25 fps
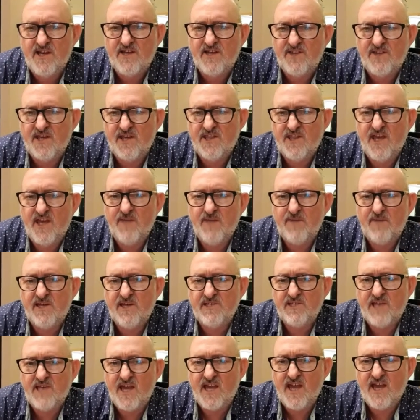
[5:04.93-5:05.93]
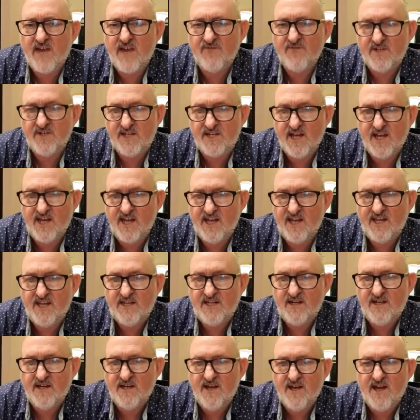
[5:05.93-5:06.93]
They're there because they have a need,
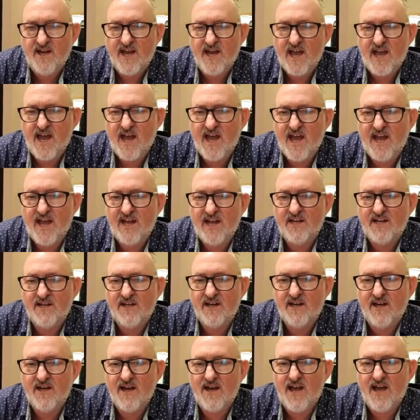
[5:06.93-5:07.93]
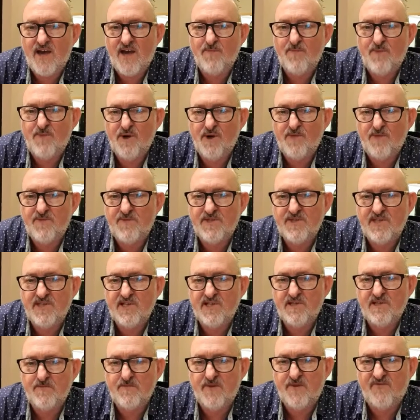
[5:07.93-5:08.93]
and our purpose is
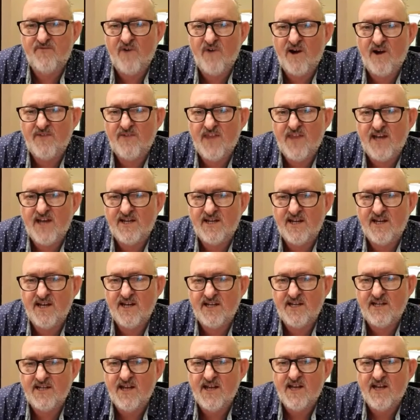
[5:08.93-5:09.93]
to provide that need.